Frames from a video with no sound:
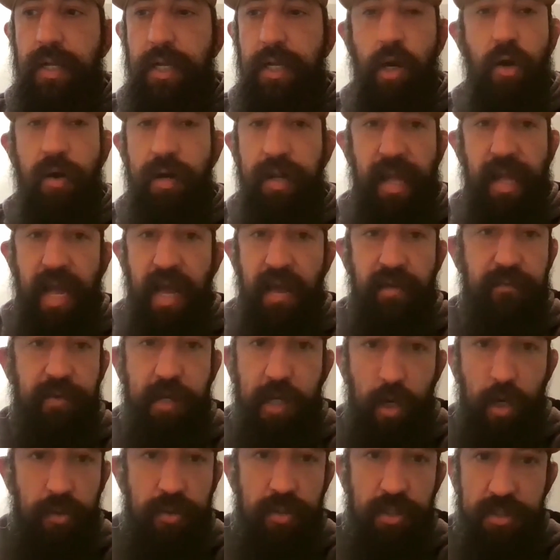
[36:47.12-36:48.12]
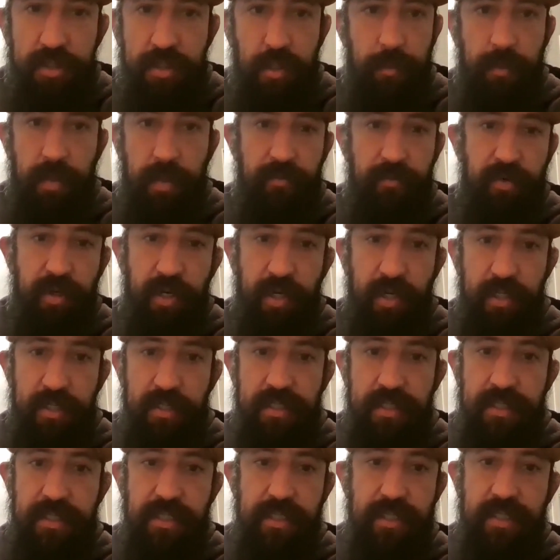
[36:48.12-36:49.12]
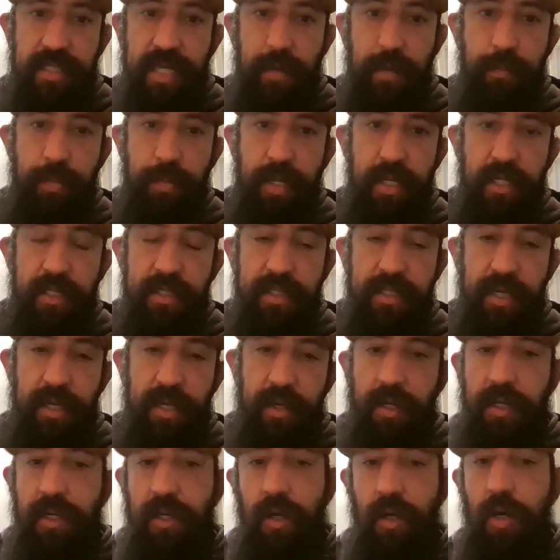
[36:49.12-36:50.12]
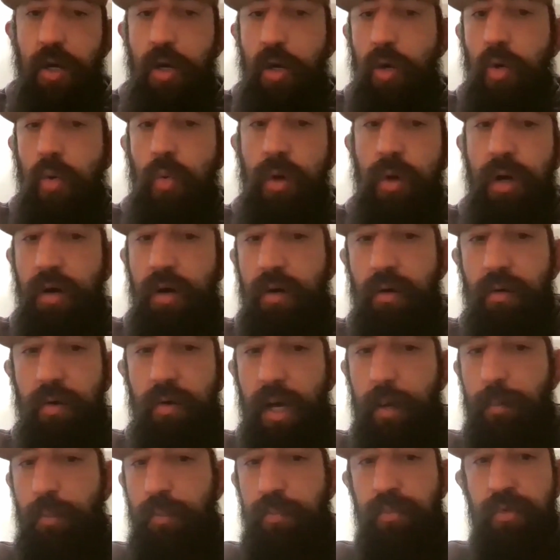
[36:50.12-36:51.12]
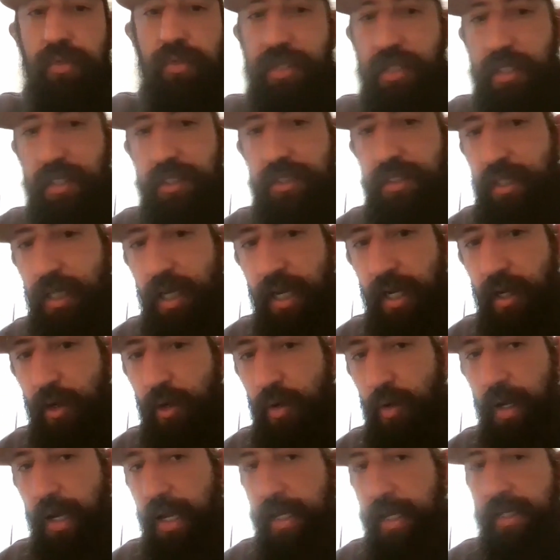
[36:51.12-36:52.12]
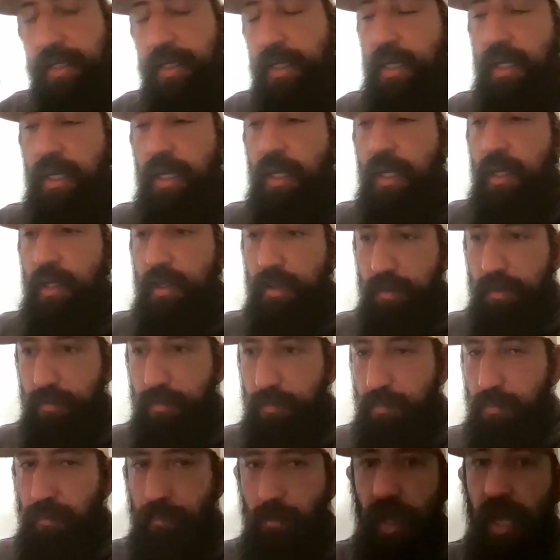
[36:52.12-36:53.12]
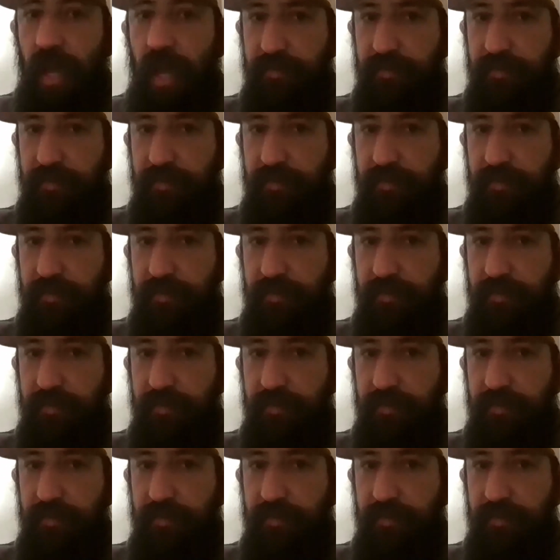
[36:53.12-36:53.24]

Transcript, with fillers: like already have coaches, so I'm never gonna step in and say like, oh well, I'm with this guy or I right.